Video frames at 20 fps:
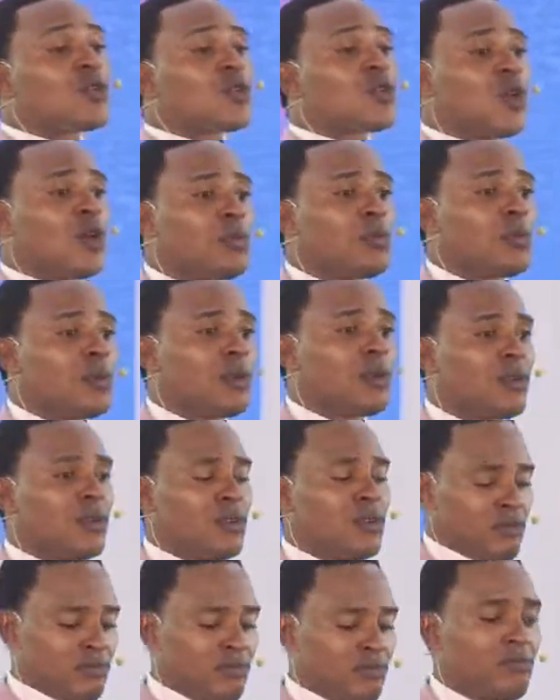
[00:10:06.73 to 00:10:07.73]
grows up,
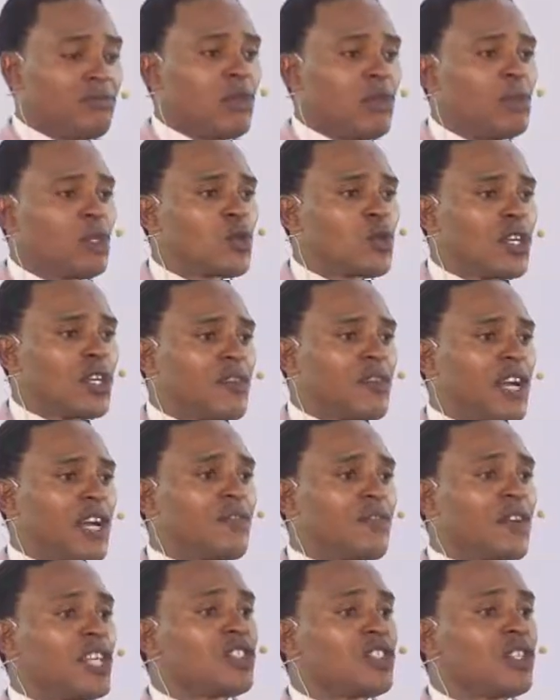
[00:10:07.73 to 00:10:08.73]
maybe
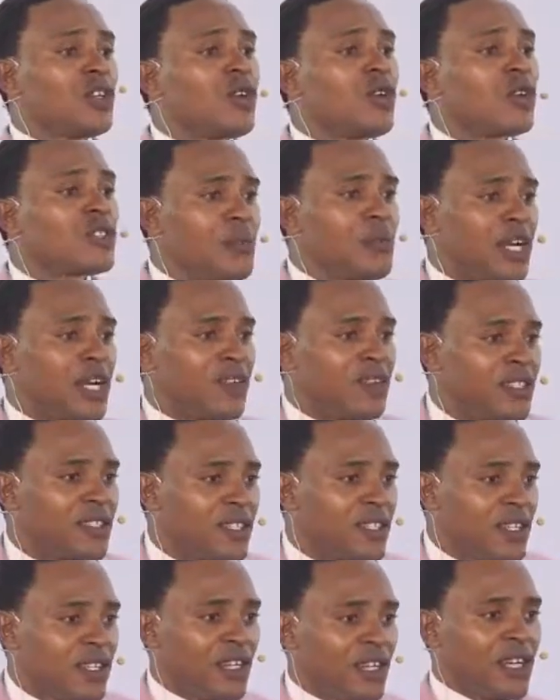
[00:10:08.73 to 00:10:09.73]
25, and she got
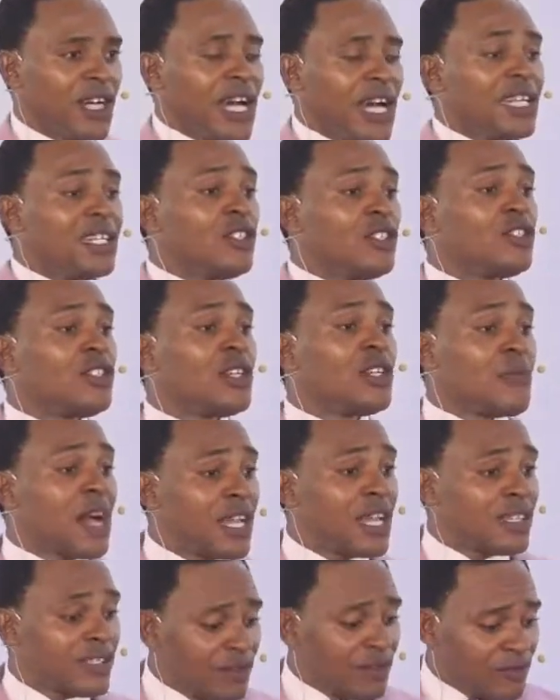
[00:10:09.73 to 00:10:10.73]
married, and the
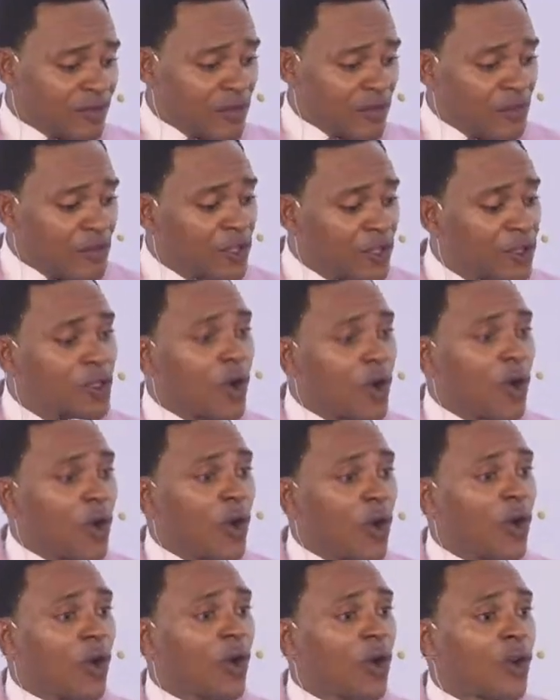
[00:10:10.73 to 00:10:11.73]
man fulfilled
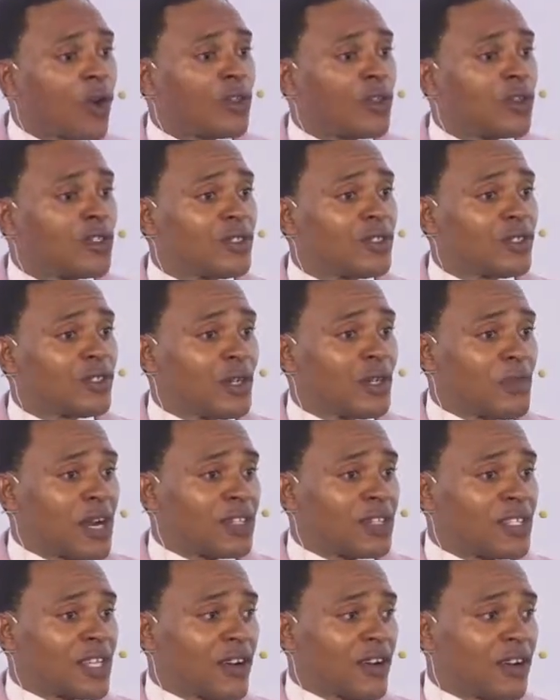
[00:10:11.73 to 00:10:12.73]
all the
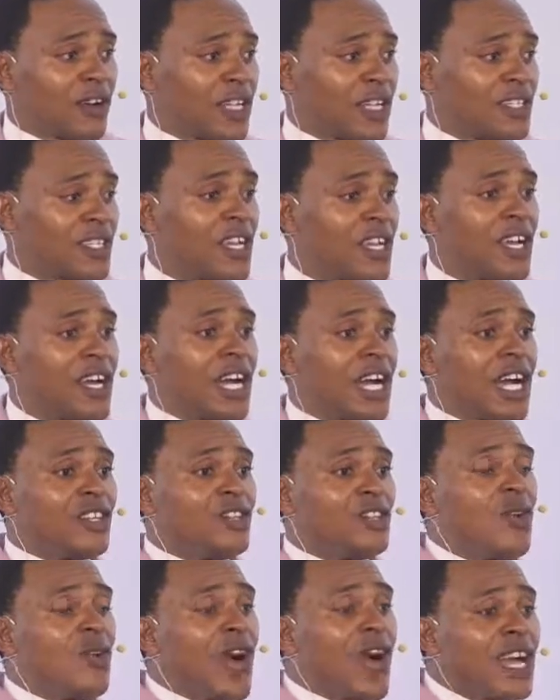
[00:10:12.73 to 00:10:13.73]
marital rights,
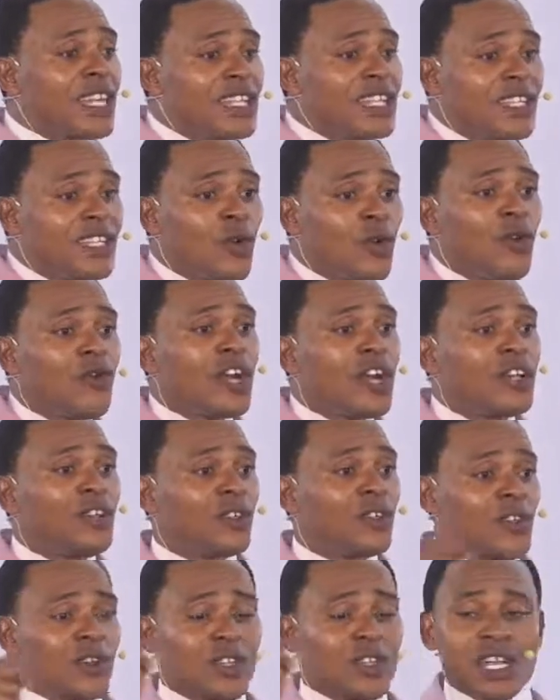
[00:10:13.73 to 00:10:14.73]
and you handed over
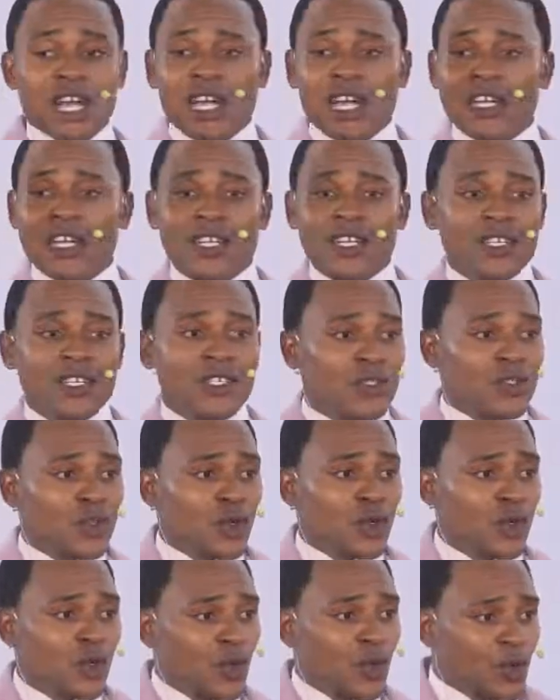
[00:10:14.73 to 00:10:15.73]
your daughter
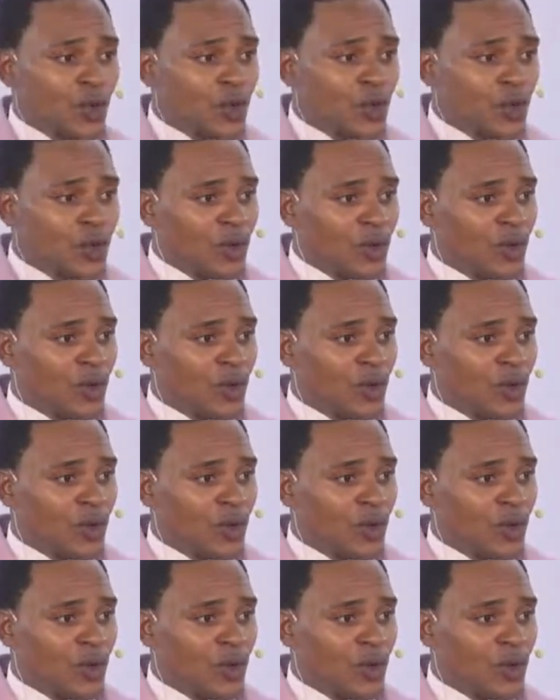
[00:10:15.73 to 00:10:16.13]
to